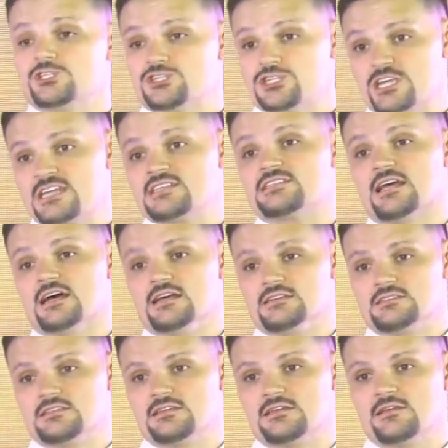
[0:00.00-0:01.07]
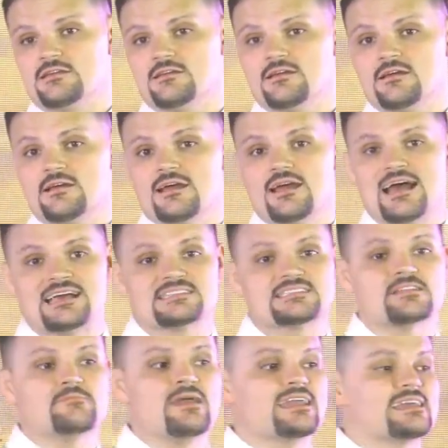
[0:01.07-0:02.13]
Jesus has to
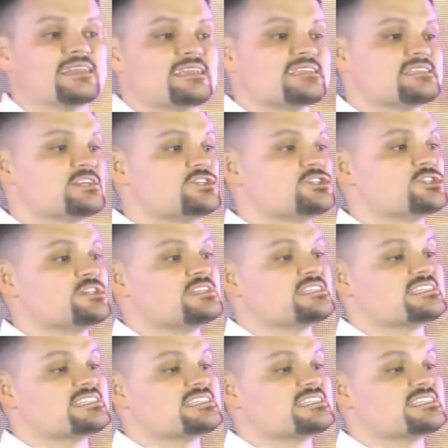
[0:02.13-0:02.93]
make a decision to